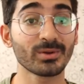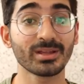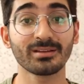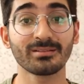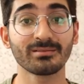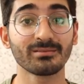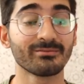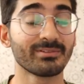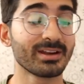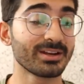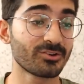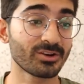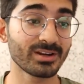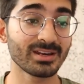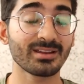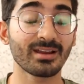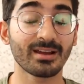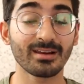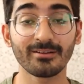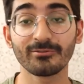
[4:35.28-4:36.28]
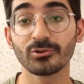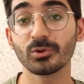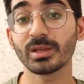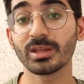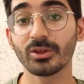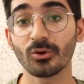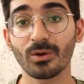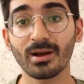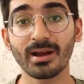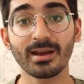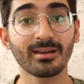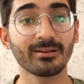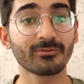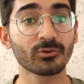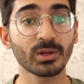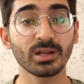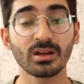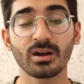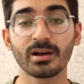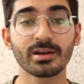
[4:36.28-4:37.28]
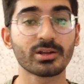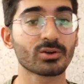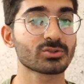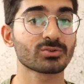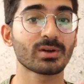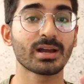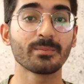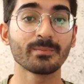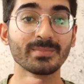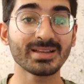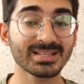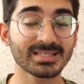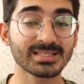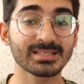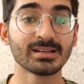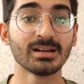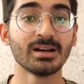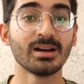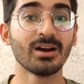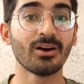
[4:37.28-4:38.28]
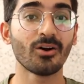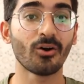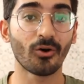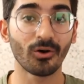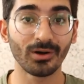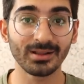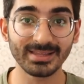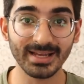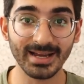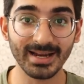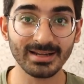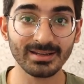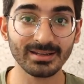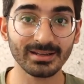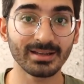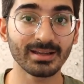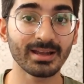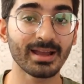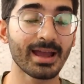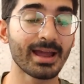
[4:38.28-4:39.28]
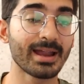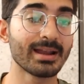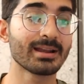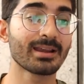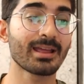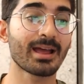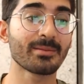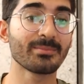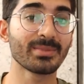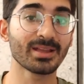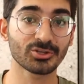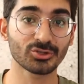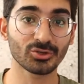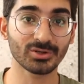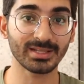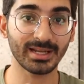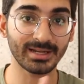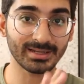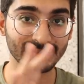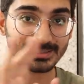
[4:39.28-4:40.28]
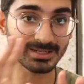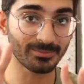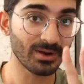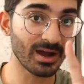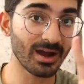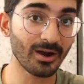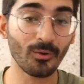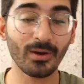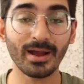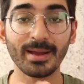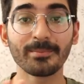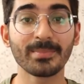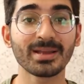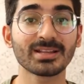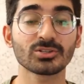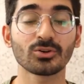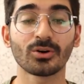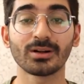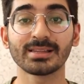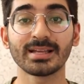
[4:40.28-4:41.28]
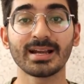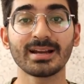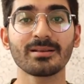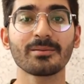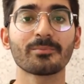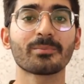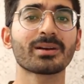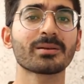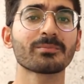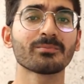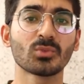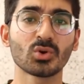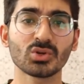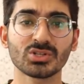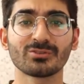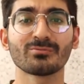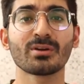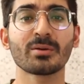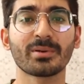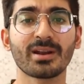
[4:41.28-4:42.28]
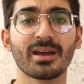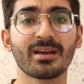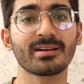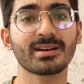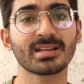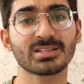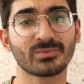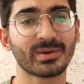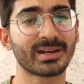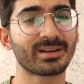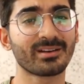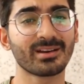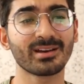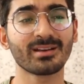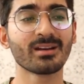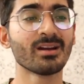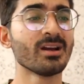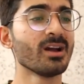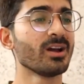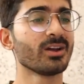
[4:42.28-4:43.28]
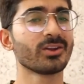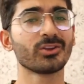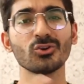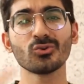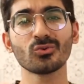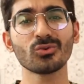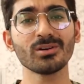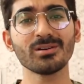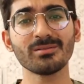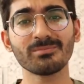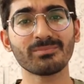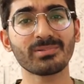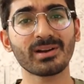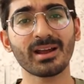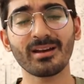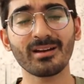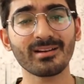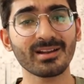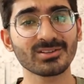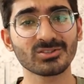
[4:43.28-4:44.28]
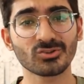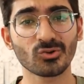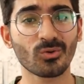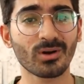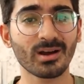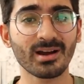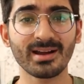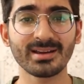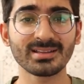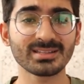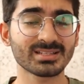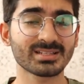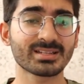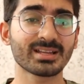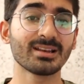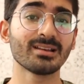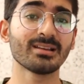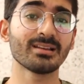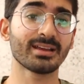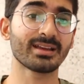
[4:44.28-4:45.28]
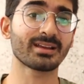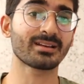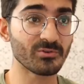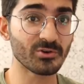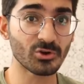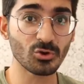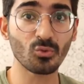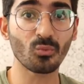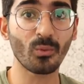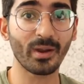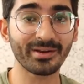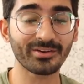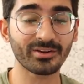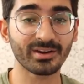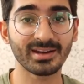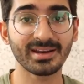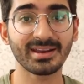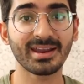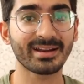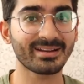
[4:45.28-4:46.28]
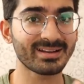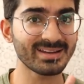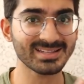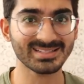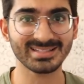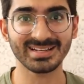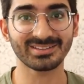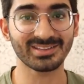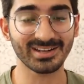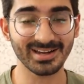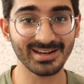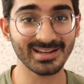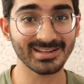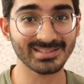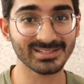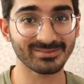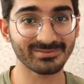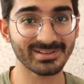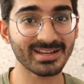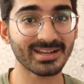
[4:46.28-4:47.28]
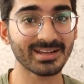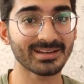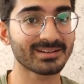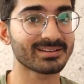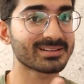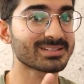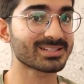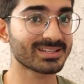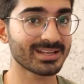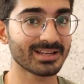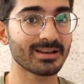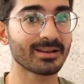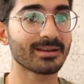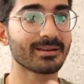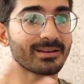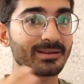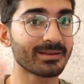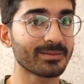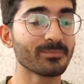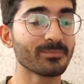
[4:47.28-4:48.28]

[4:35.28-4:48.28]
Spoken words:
doing weight training, I love doing yoga, I love doing cardio. So I mix all that, and I make sure that somehow I mix all that, but most of my priority is weight training. You could prioritize yoga and still like do weight training at least like 3 days a week and still